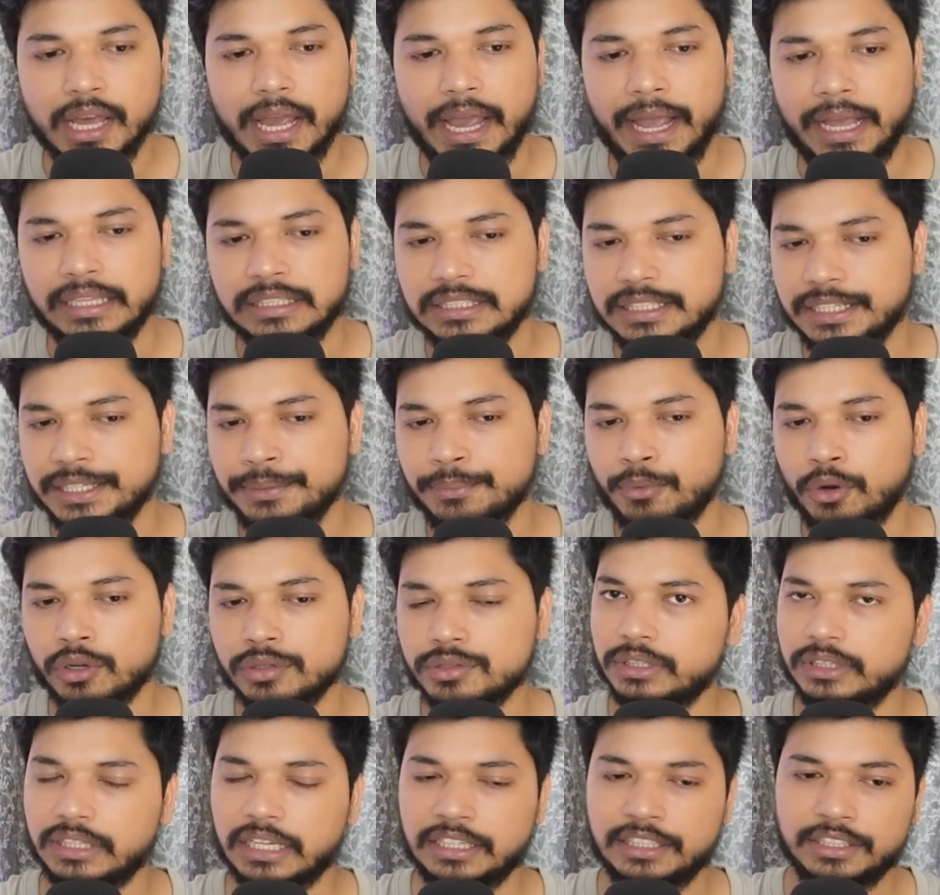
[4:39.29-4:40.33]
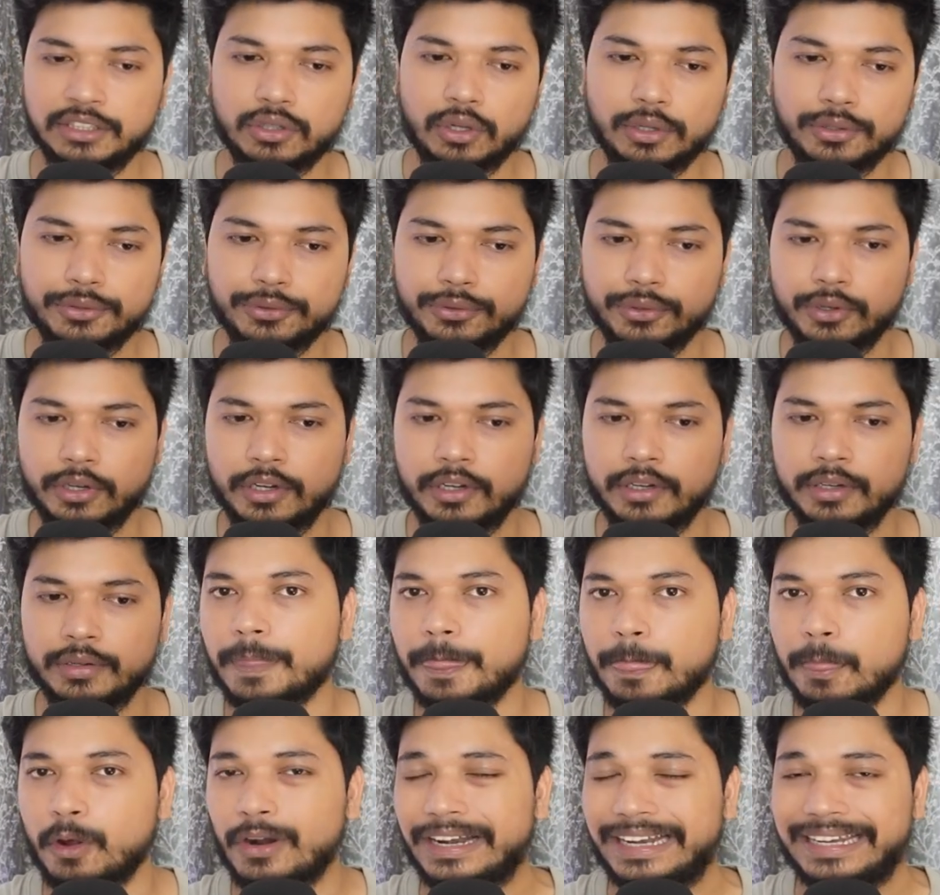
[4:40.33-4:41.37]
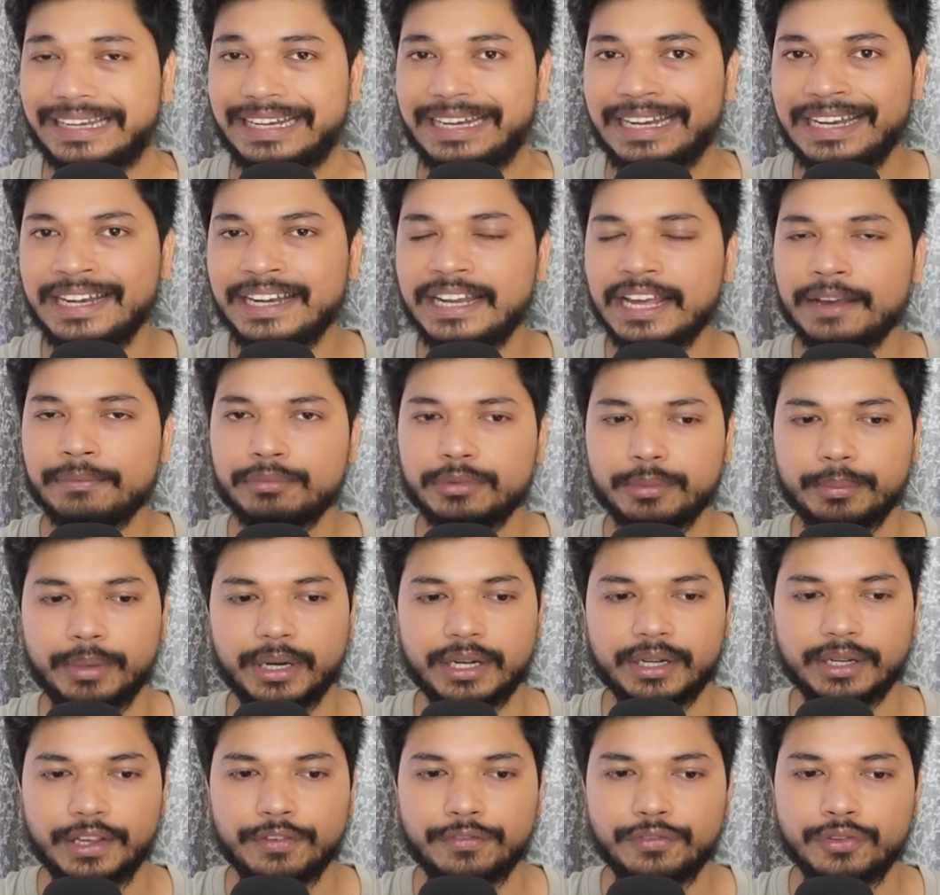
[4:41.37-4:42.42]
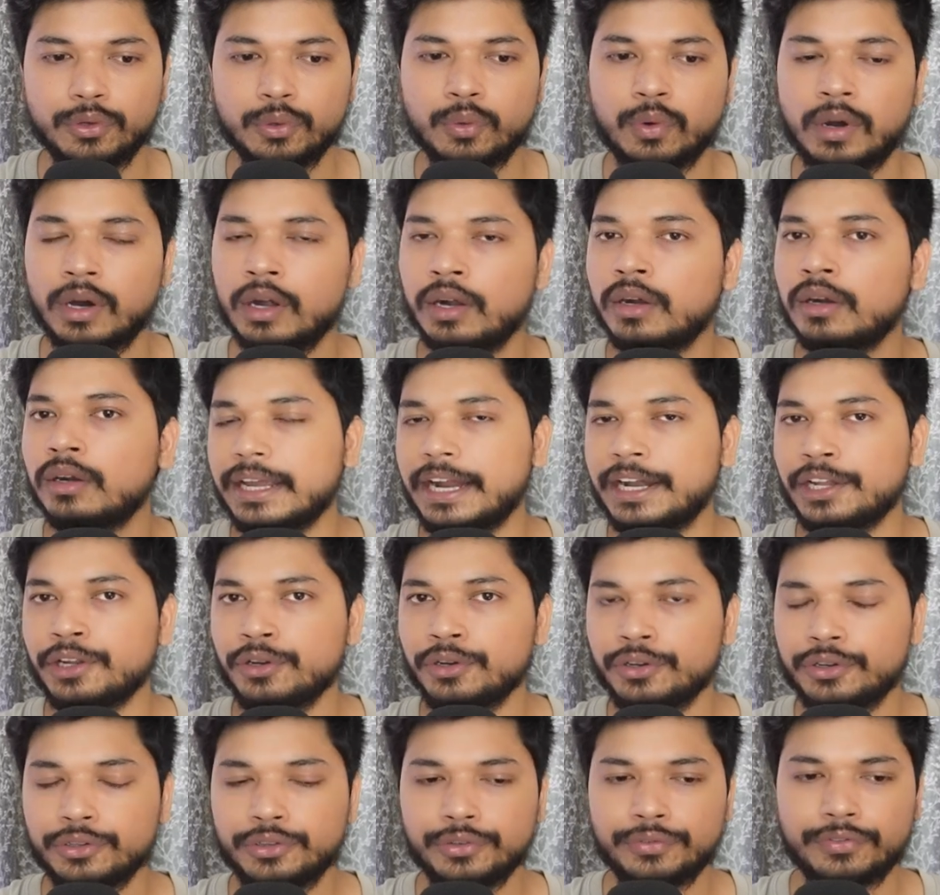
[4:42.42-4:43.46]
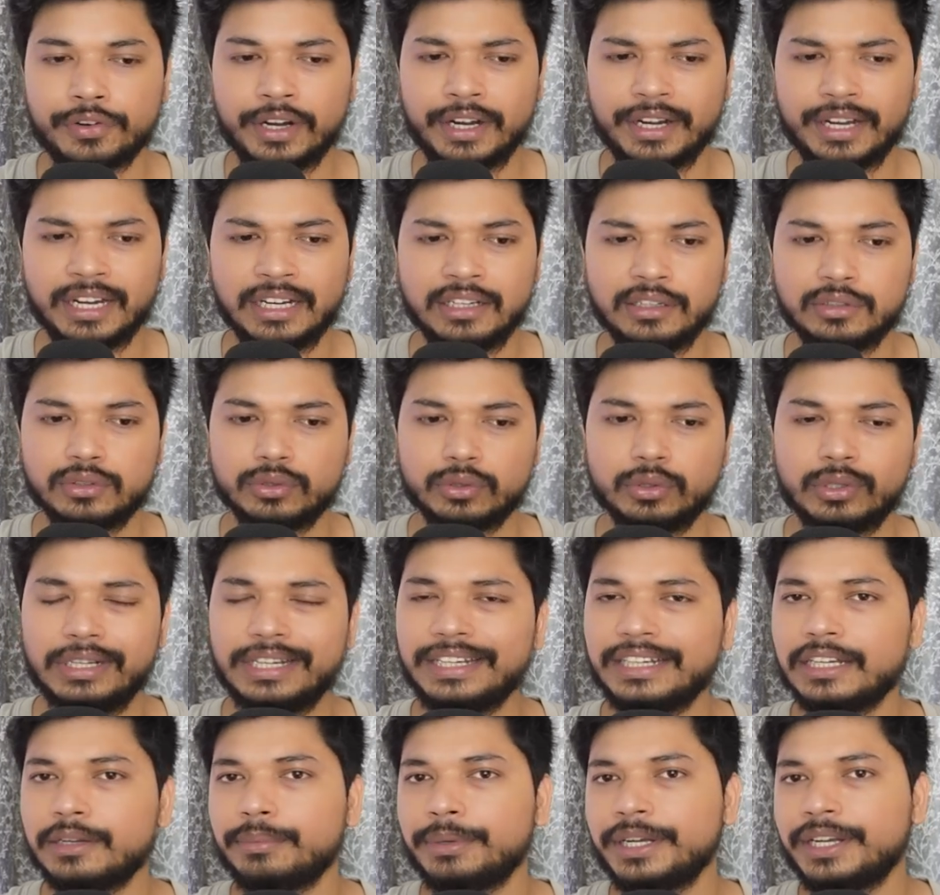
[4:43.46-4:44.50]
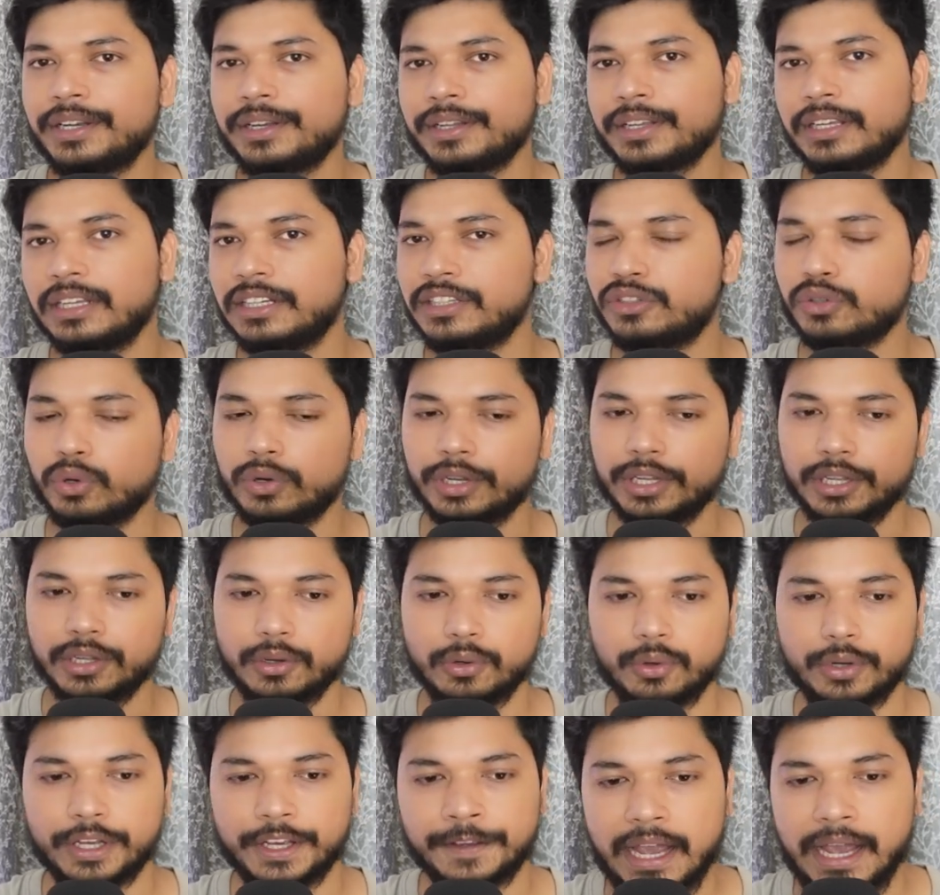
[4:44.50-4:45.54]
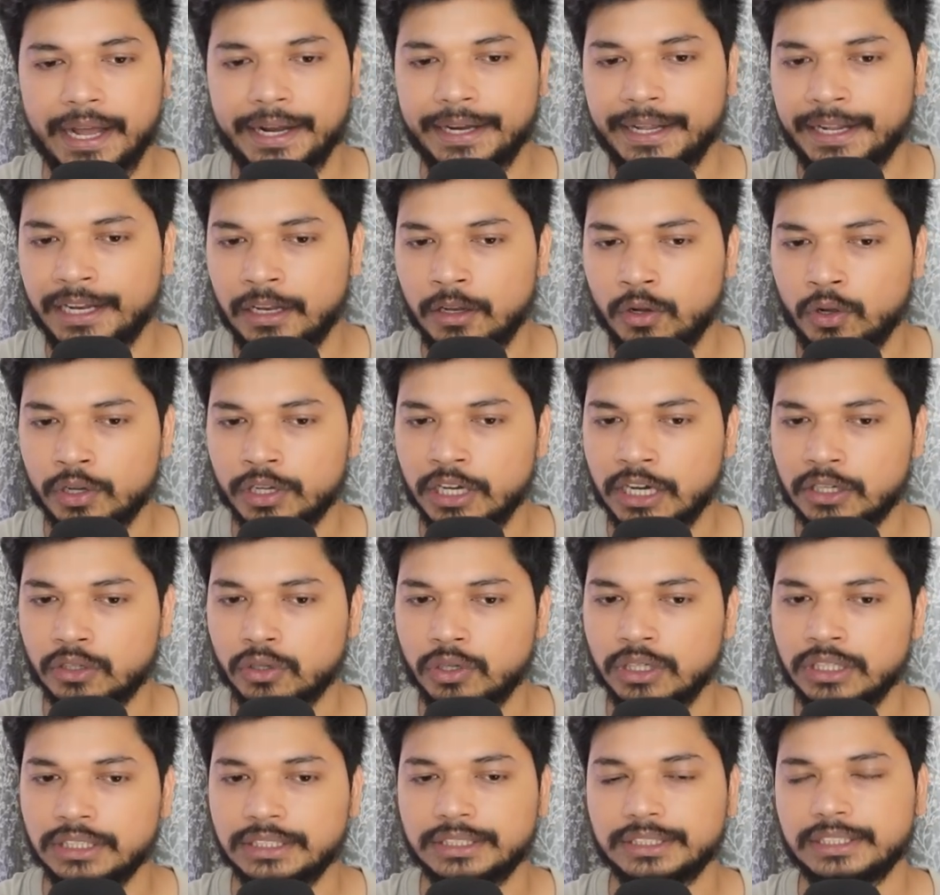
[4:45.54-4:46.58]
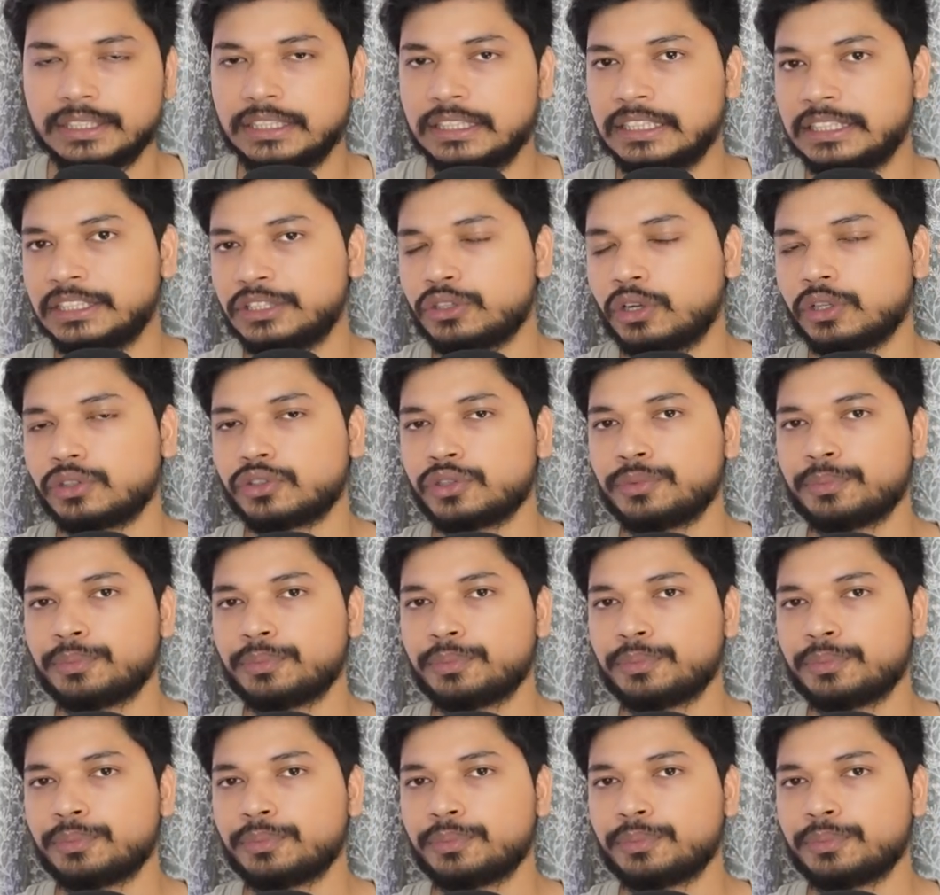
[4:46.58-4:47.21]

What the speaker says: And CMOS, that is also not in depth, but if you are getting into the front end, so little bit is okay. Okay, and analog electronics, it is also